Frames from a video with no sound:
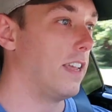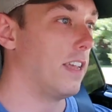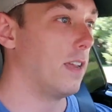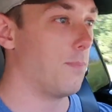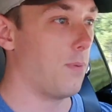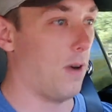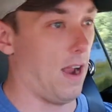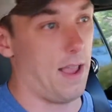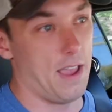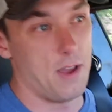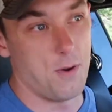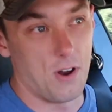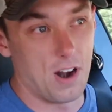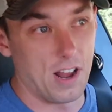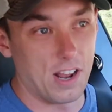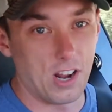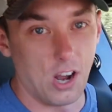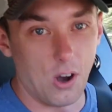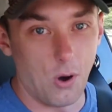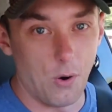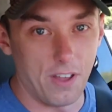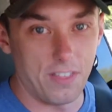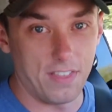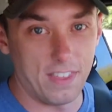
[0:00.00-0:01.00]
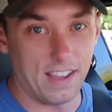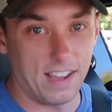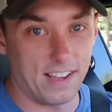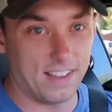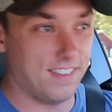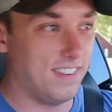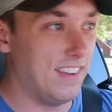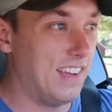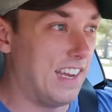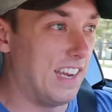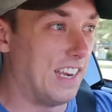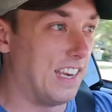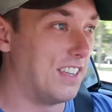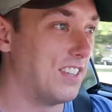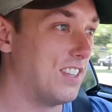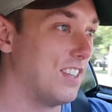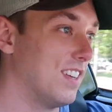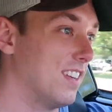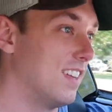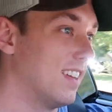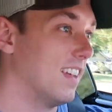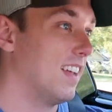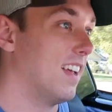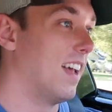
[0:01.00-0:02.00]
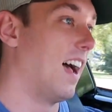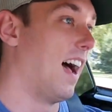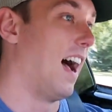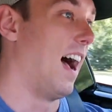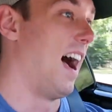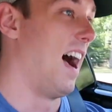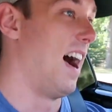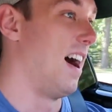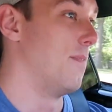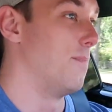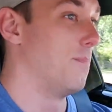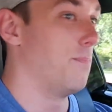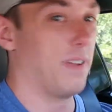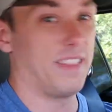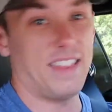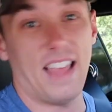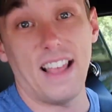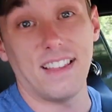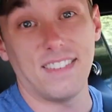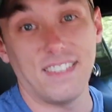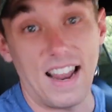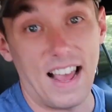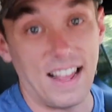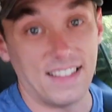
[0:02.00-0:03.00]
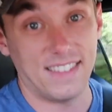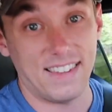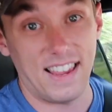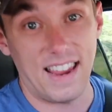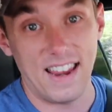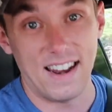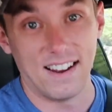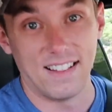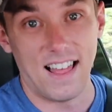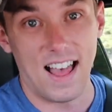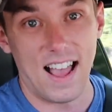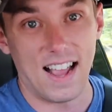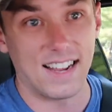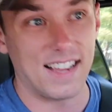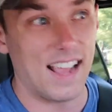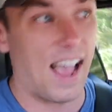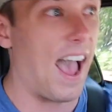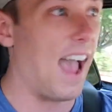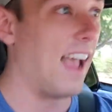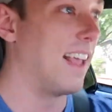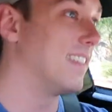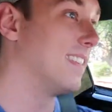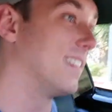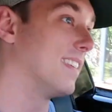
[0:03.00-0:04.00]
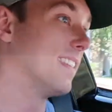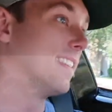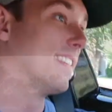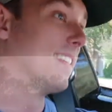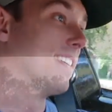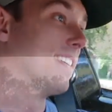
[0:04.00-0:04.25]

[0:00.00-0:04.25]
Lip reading: you probably want to go with the EXIGE. But that's not saying a lot, guys.